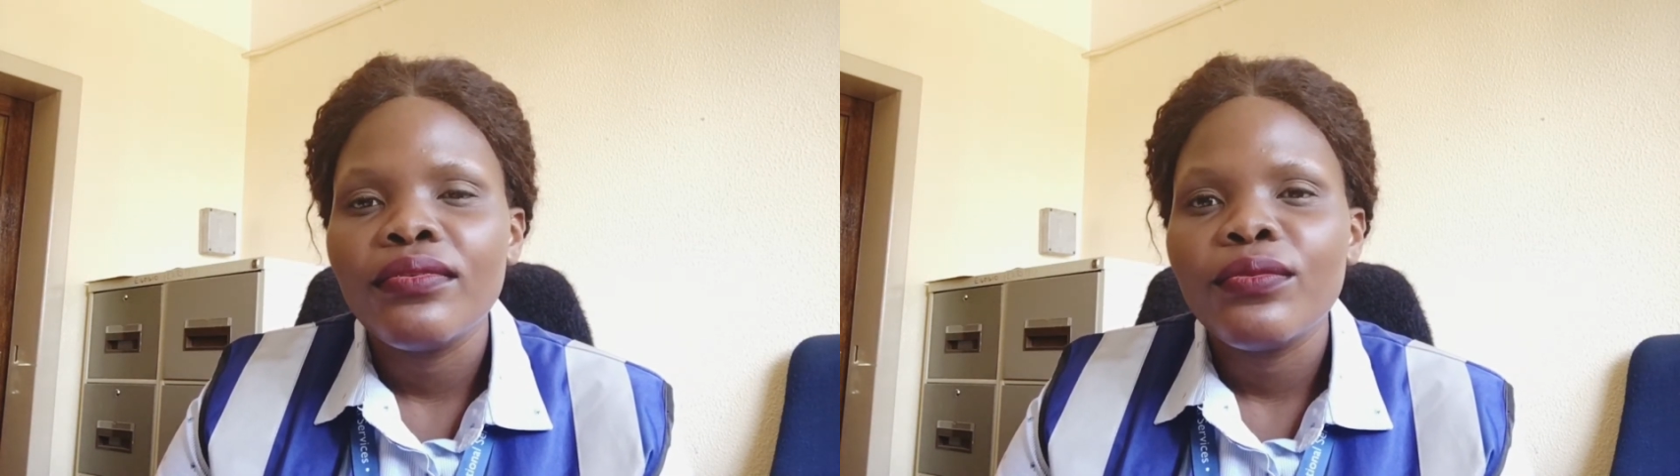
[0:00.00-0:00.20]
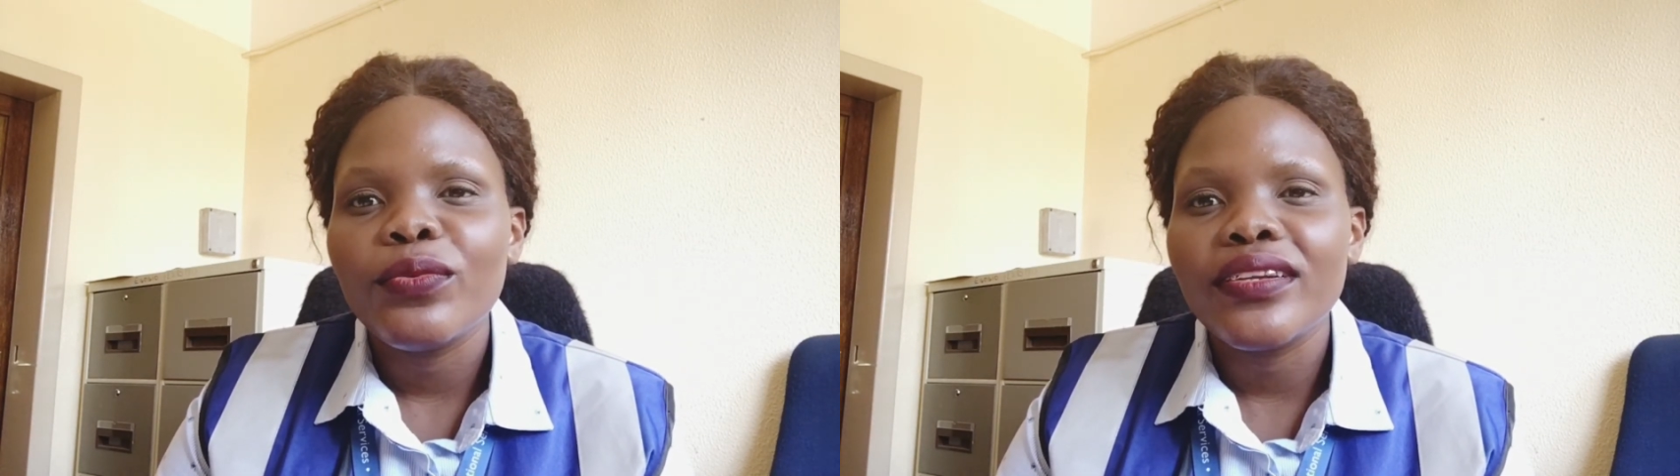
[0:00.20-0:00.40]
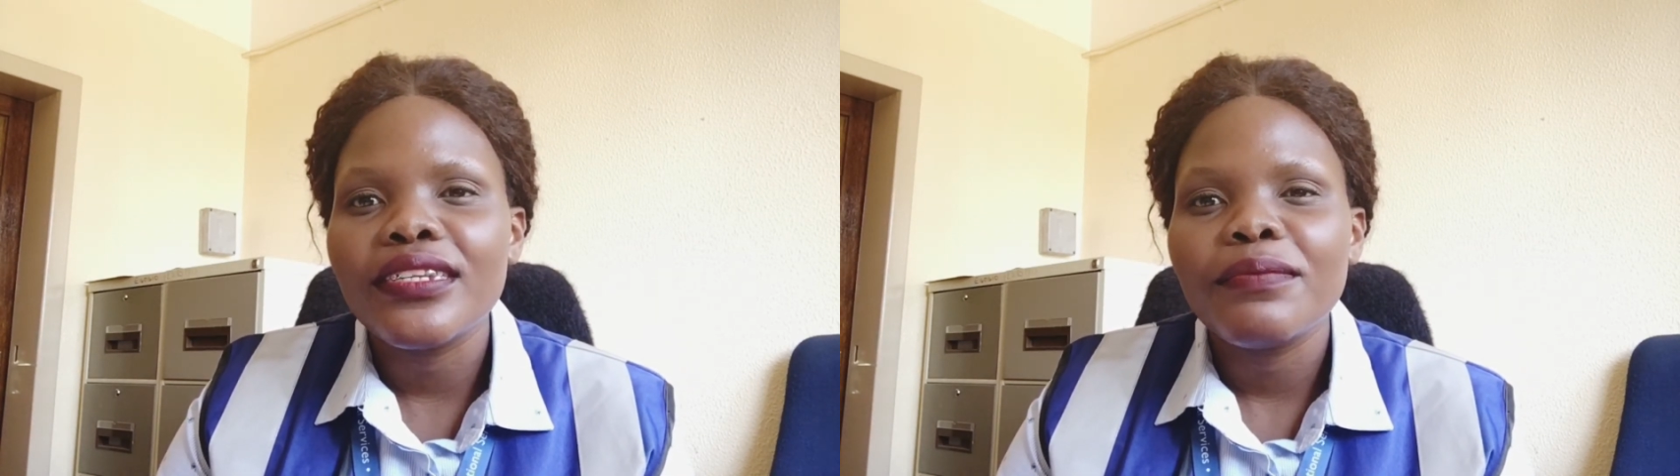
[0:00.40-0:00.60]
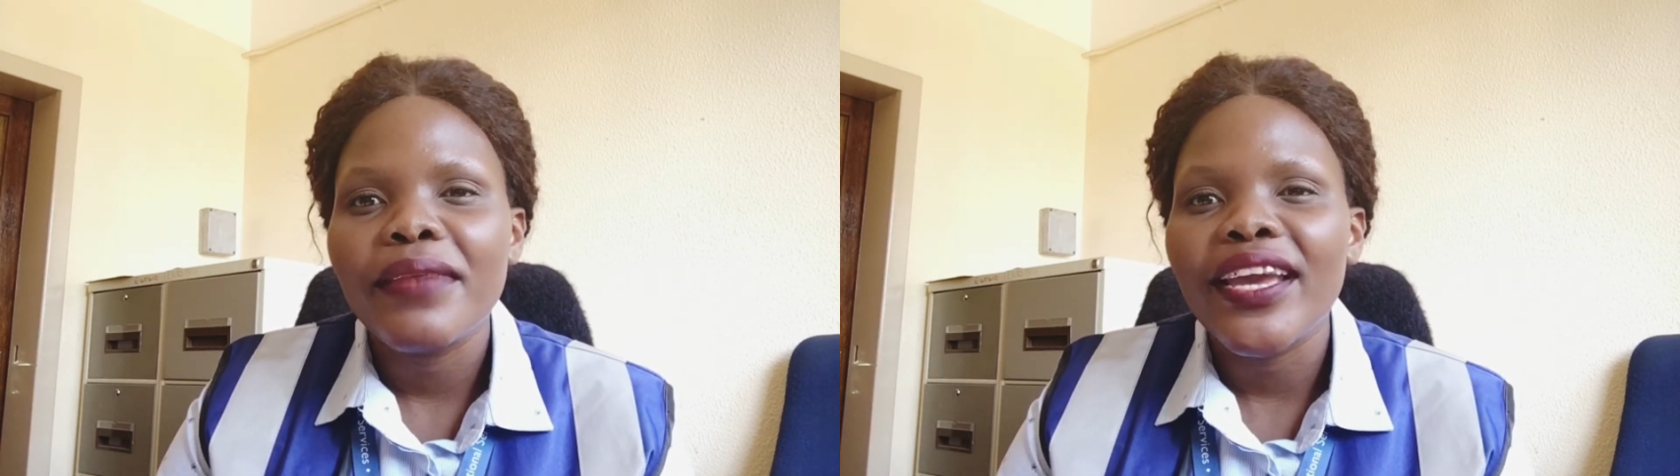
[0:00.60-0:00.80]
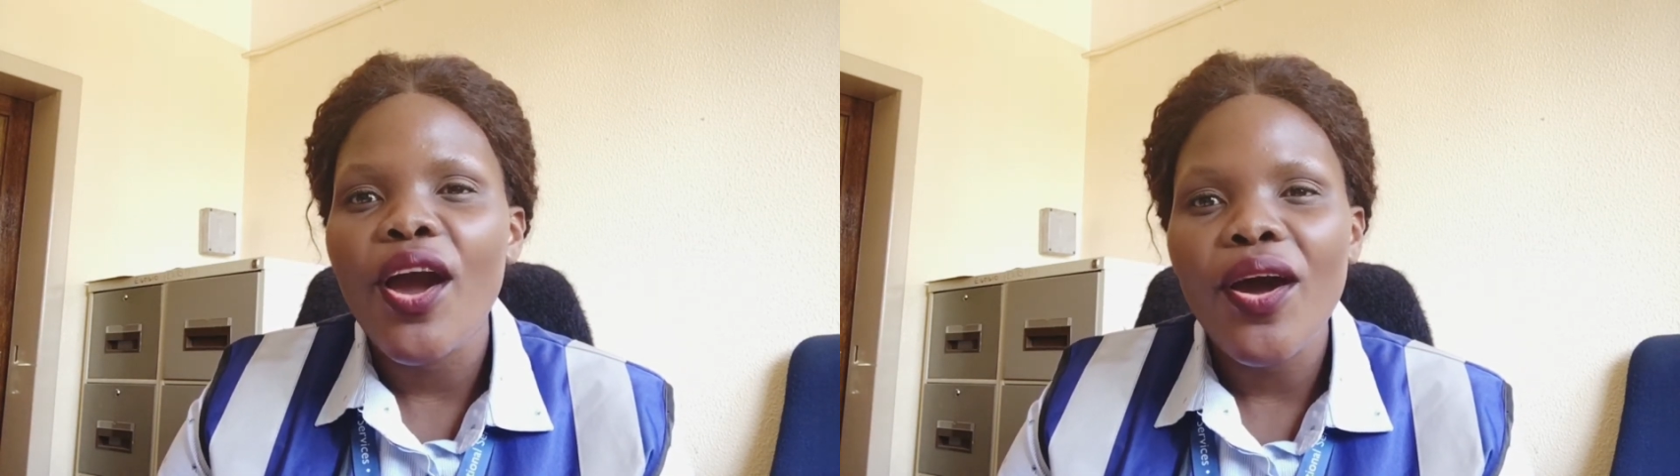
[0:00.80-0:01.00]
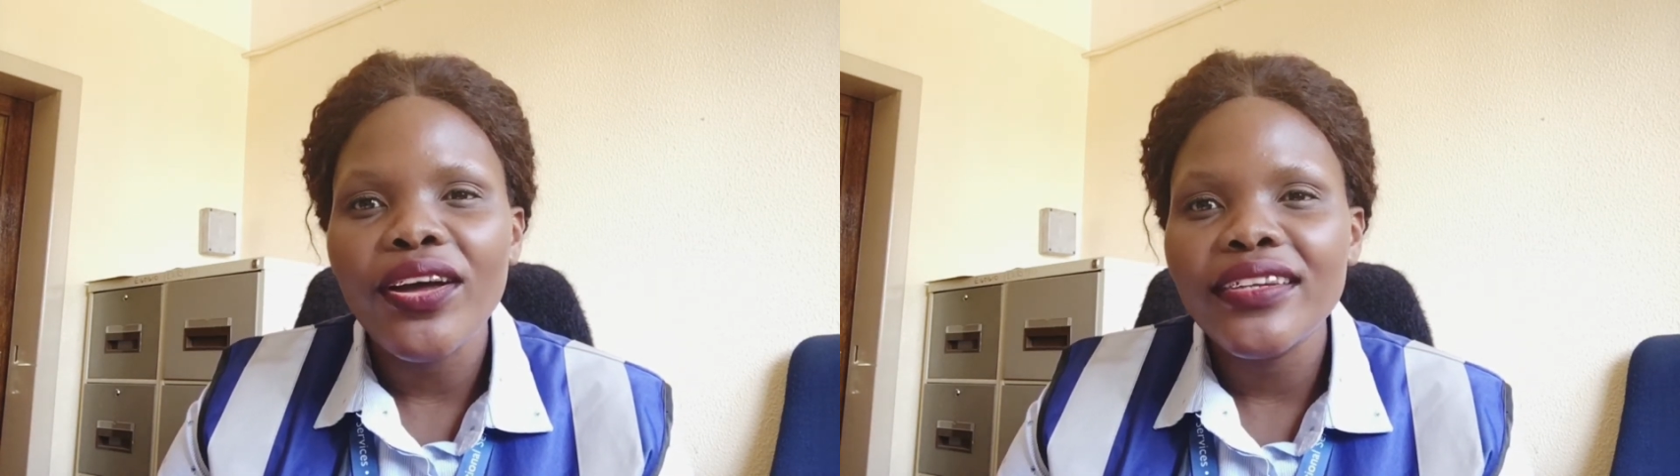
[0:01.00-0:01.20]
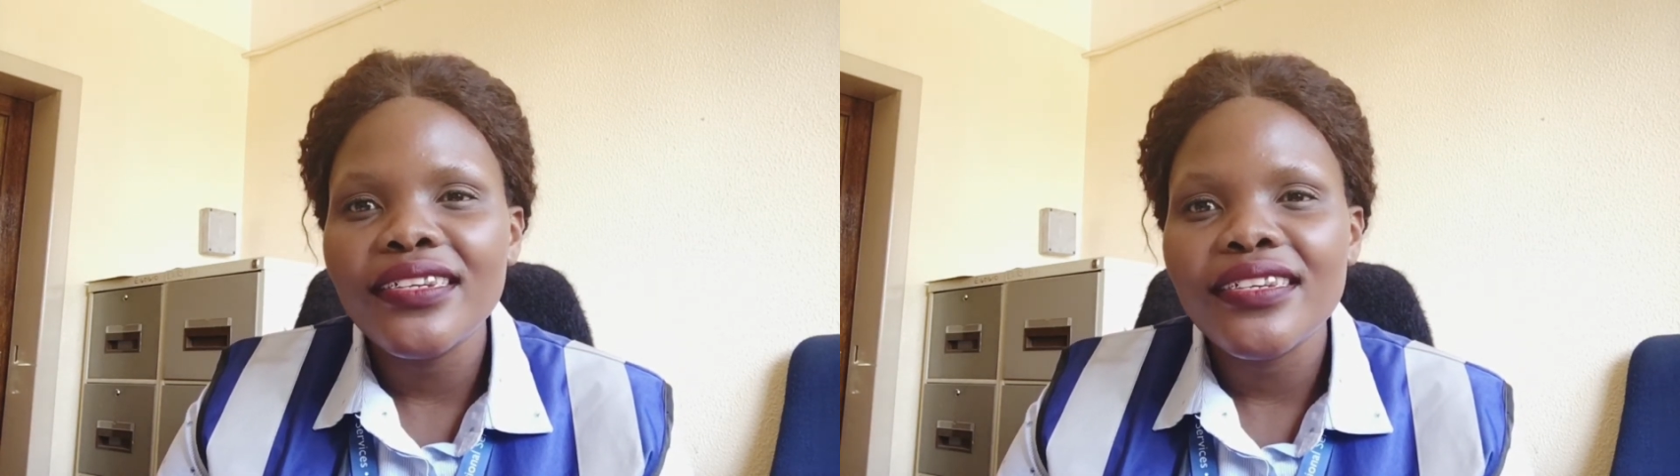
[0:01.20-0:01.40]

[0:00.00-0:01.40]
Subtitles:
what, my card,